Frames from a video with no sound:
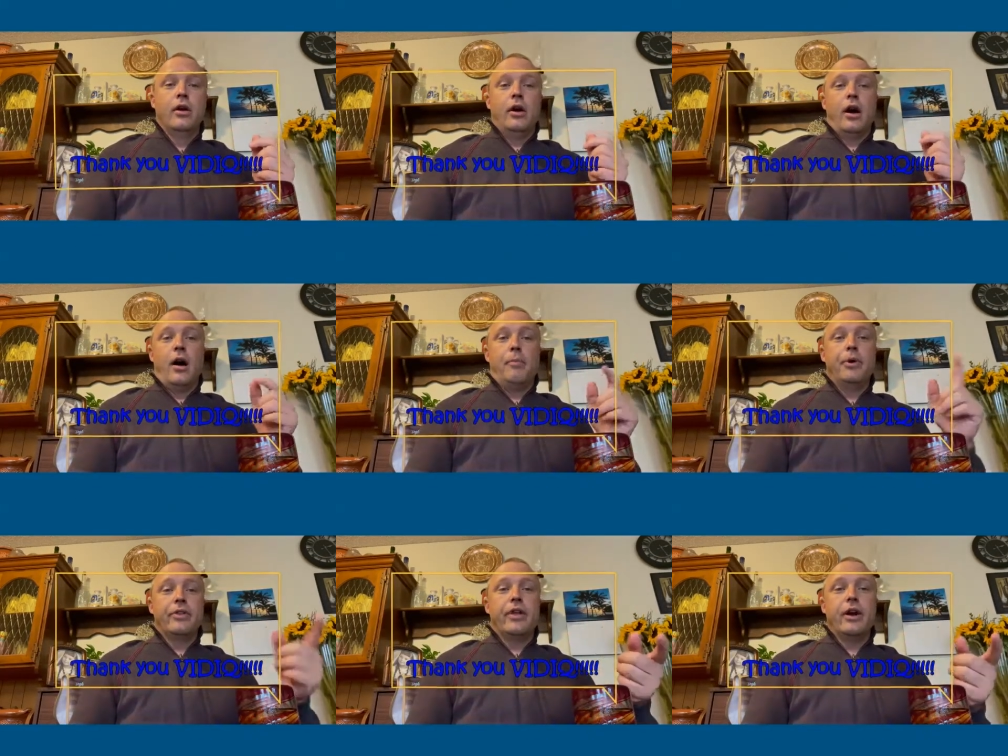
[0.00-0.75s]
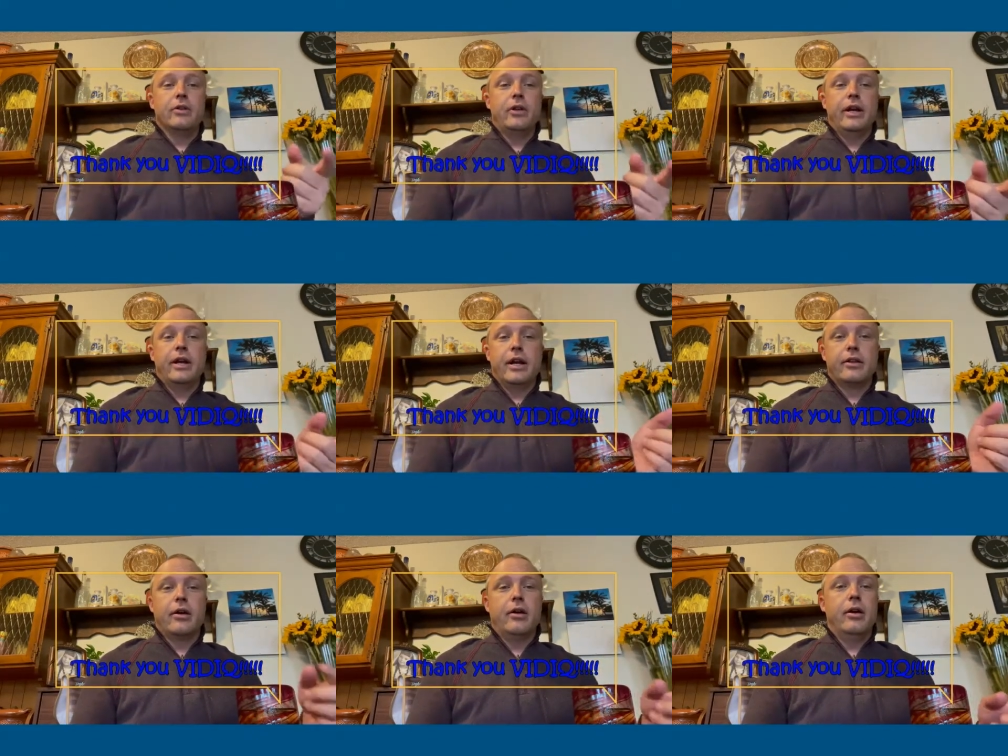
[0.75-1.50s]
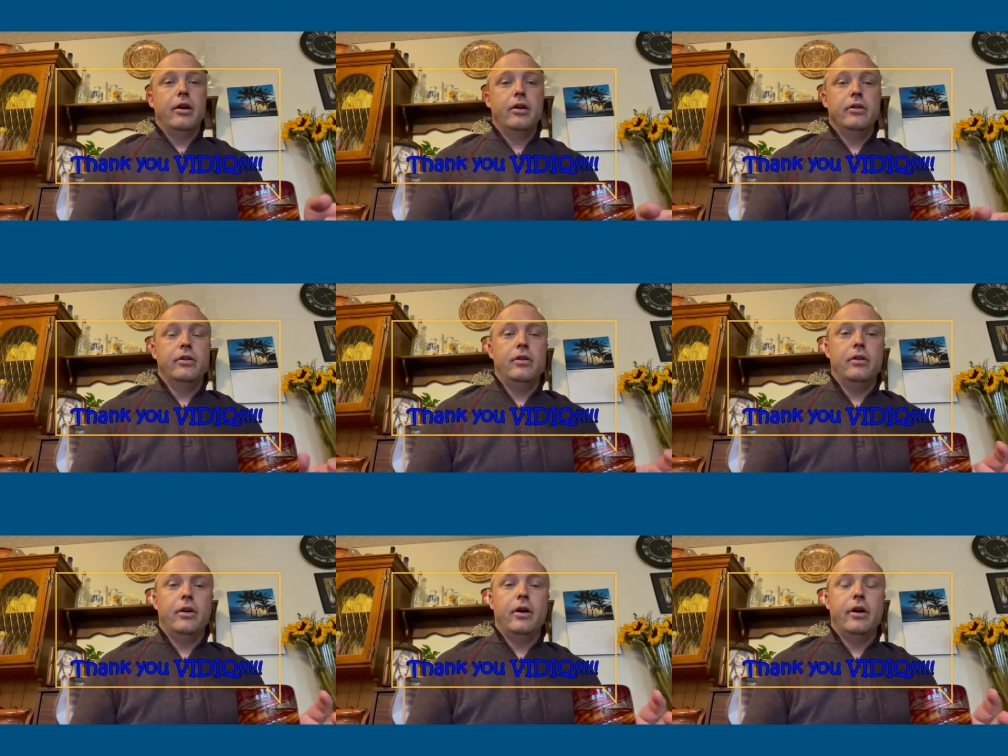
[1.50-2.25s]
I'll put their link at the
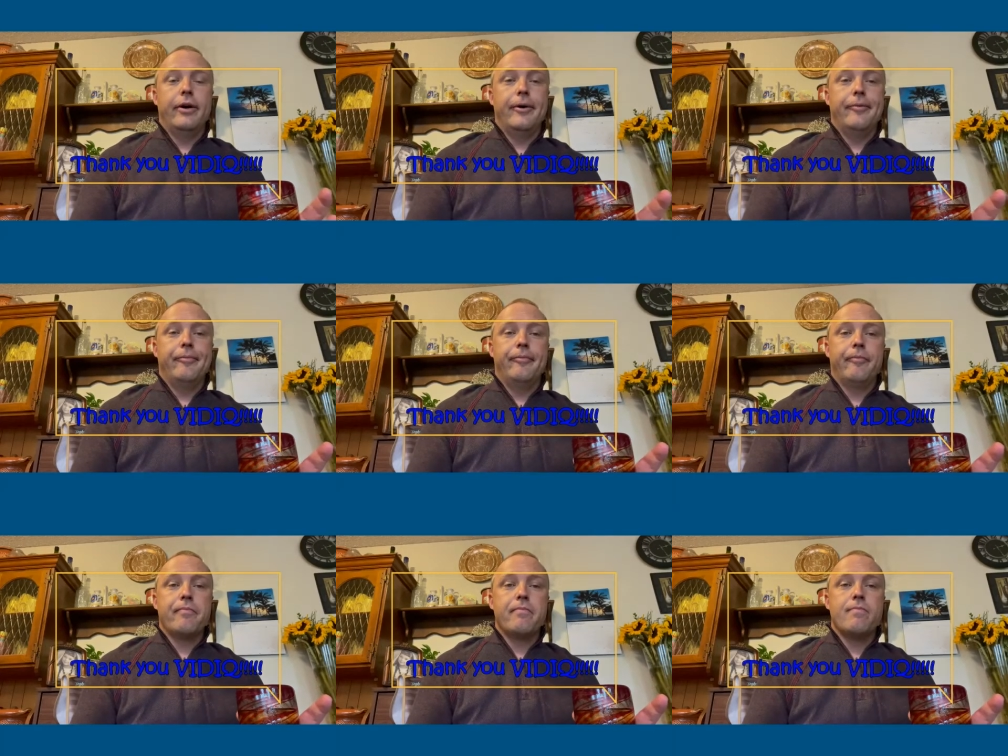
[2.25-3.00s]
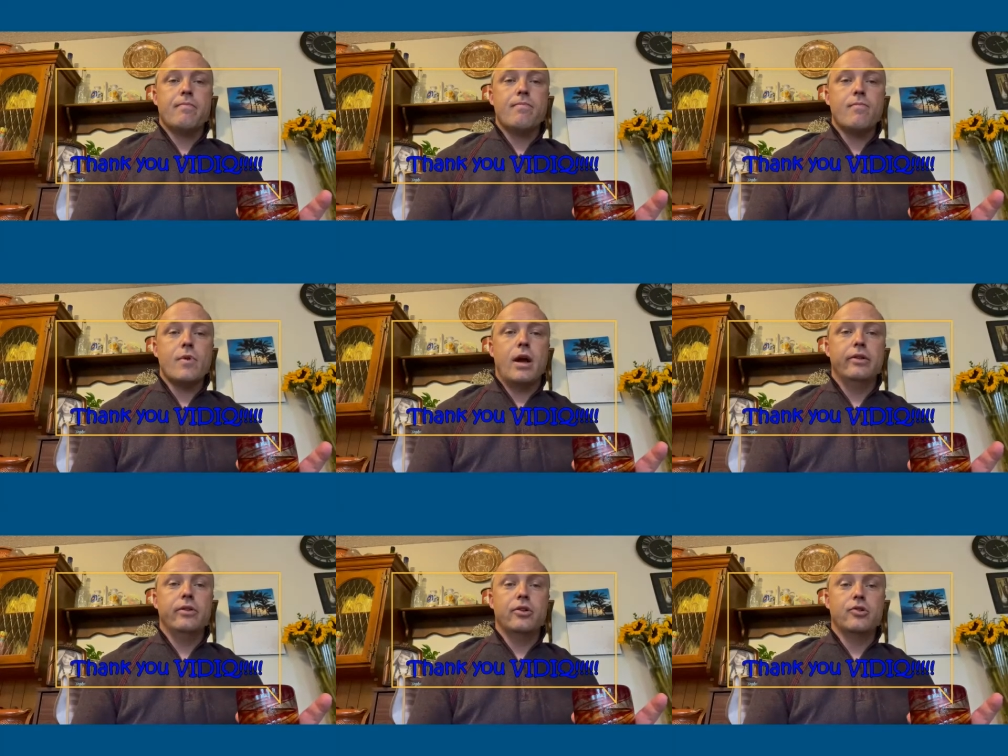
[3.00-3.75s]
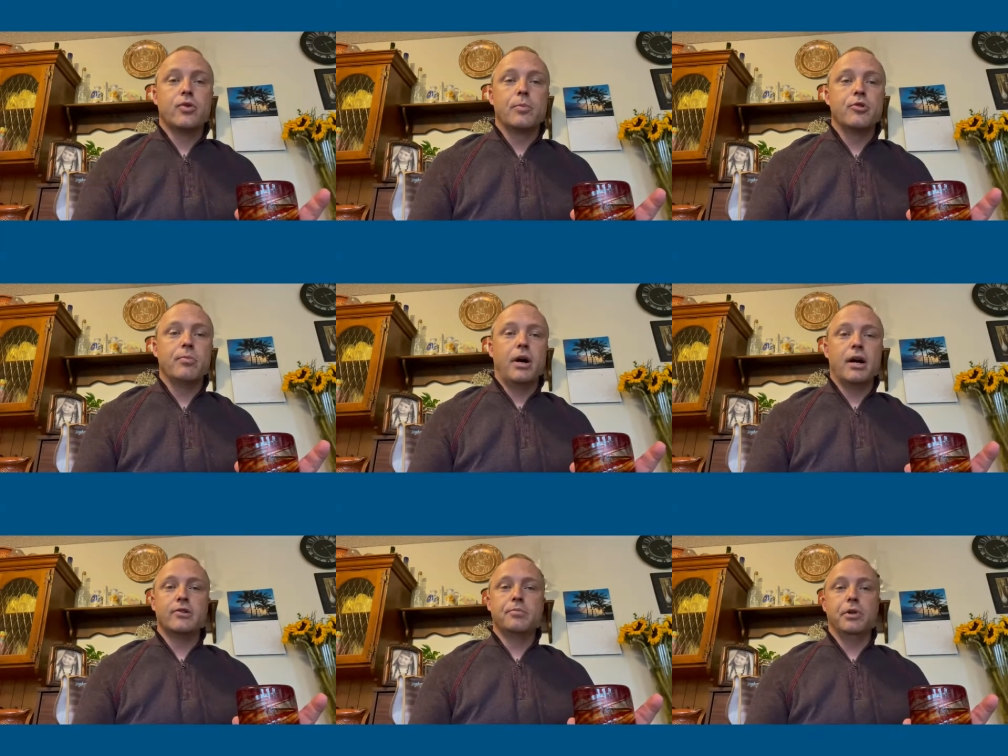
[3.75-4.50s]
uh, in the description
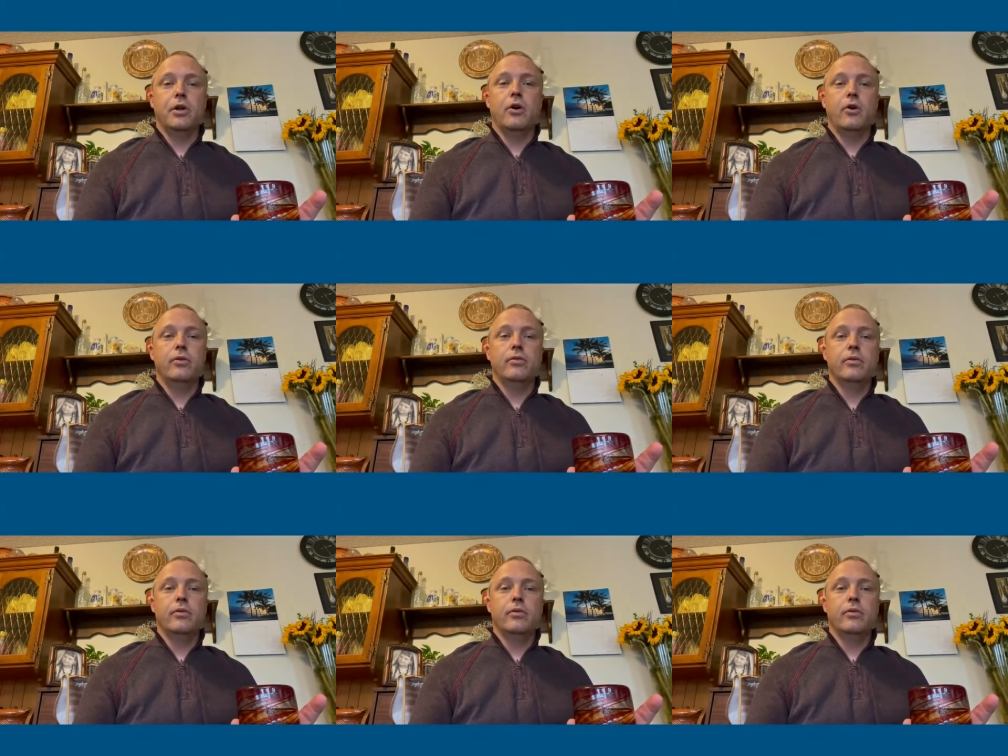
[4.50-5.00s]
box below.